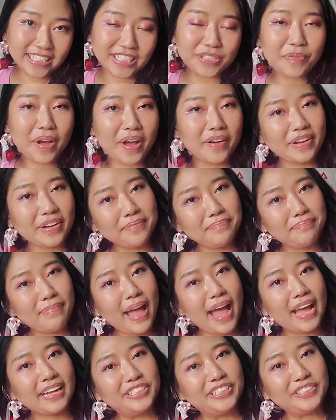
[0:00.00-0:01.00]
welcome
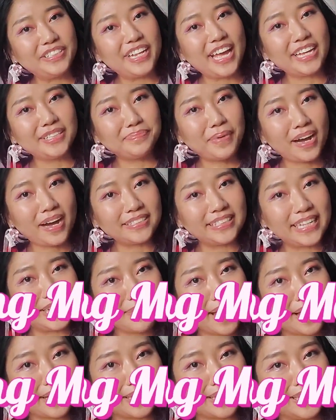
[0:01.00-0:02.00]
back to the Unboxing
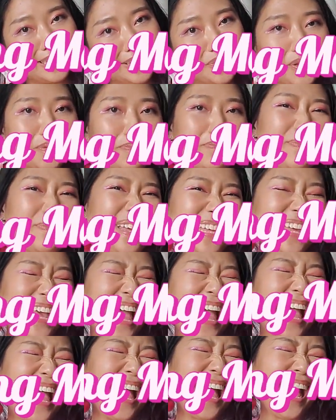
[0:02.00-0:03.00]
Madness with
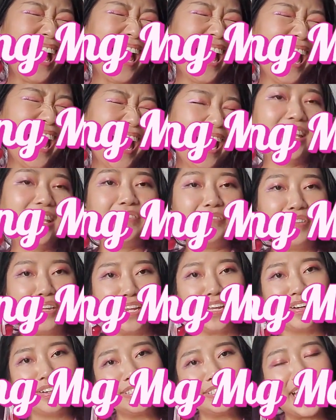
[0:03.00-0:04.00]
Mika! The
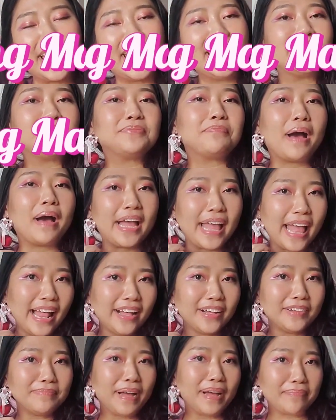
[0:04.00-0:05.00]
video is edited by
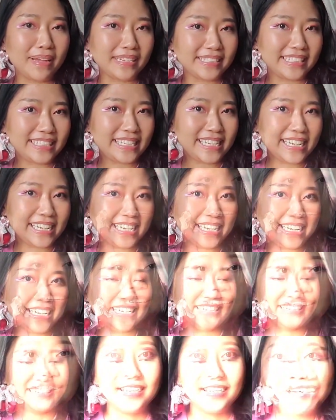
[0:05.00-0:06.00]
Elle, my
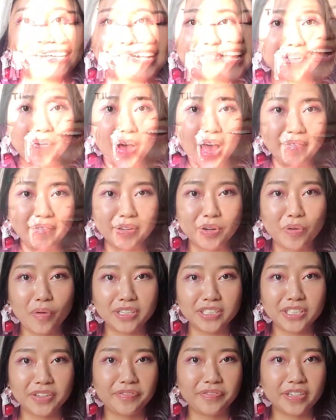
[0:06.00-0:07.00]
bestie! If you haven't
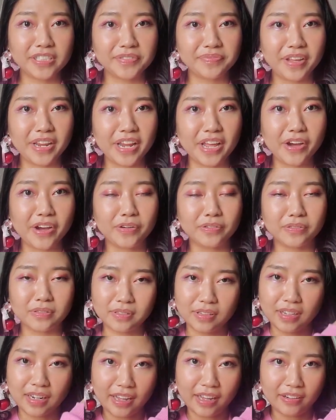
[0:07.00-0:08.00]
watched the first video,
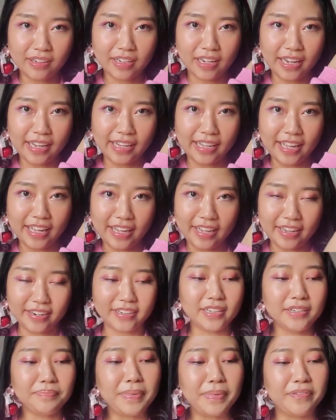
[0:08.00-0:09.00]
click on the link
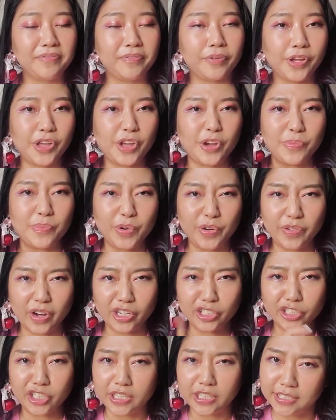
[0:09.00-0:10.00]
here before you move
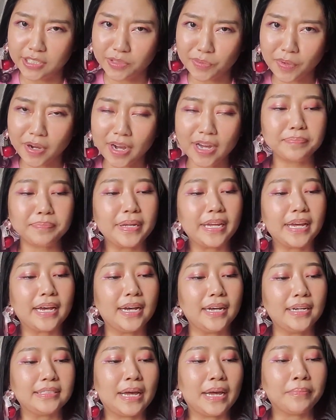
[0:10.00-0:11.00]
on to this one
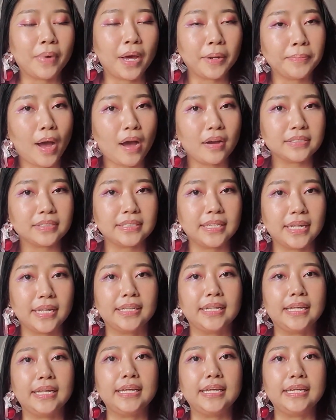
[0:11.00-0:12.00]
because I'm
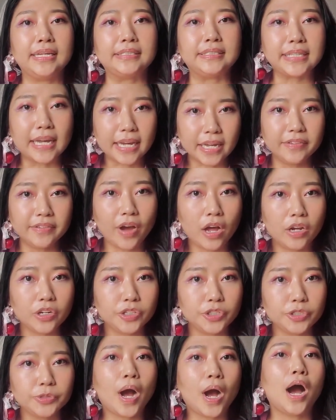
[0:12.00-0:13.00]
unboxing the second
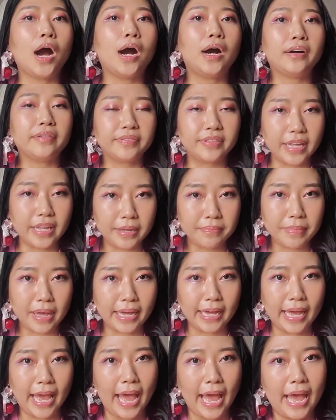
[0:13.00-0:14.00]
volume of the
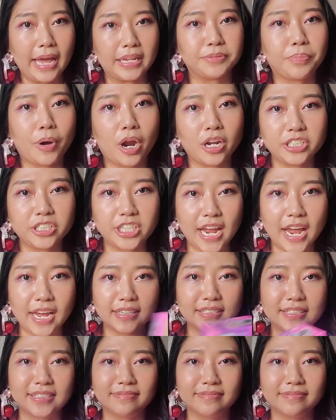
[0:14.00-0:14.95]
MEGACATS project